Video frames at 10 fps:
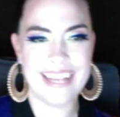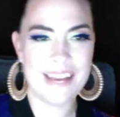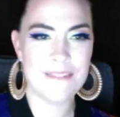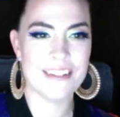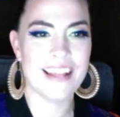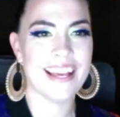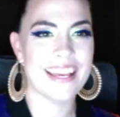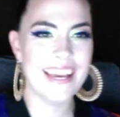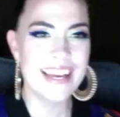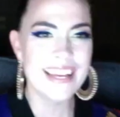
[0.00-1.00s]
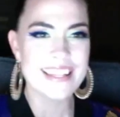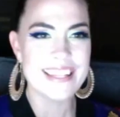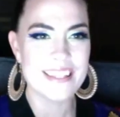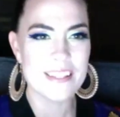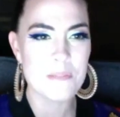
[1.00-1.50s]
Even like
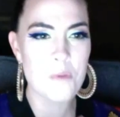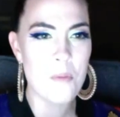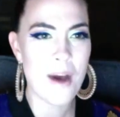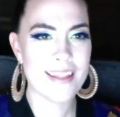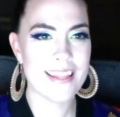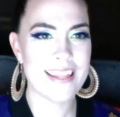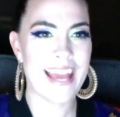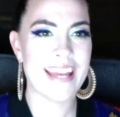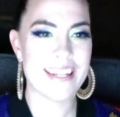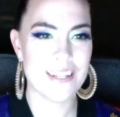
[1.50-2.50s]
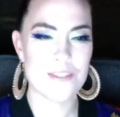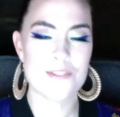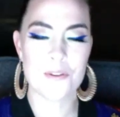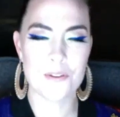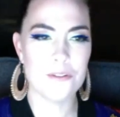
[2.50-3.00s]
the small part that they edited, you
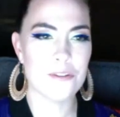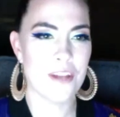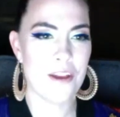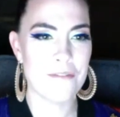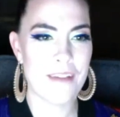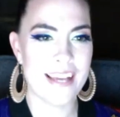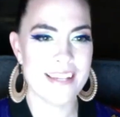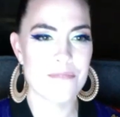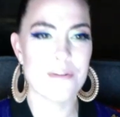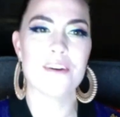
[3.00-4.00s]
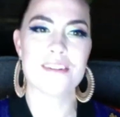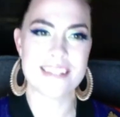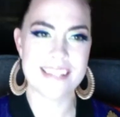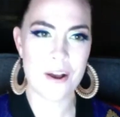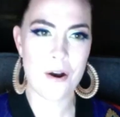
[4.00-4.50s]
saw the look on her face. We got to
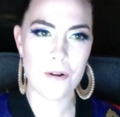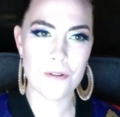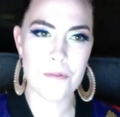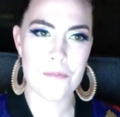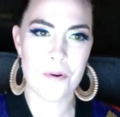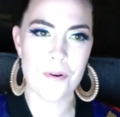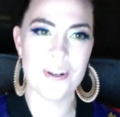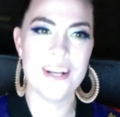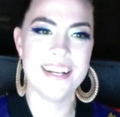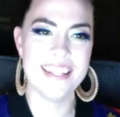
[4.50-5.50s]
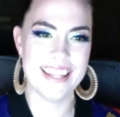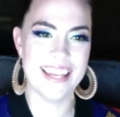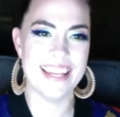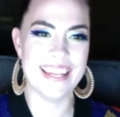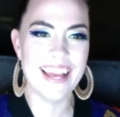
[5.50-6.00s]
see a whole lot more
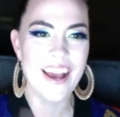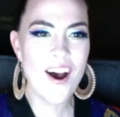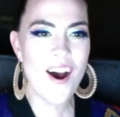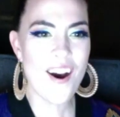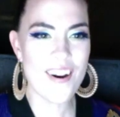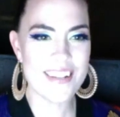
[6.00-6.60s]
than on